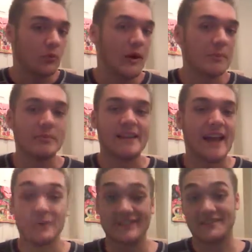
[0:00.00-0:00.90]
probably,
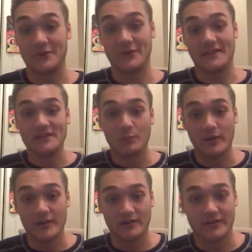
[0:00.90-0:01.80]
I don't consider that a
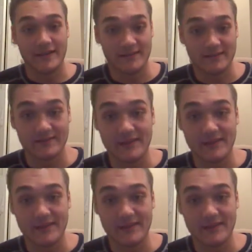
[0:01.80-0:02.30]
spoiler then.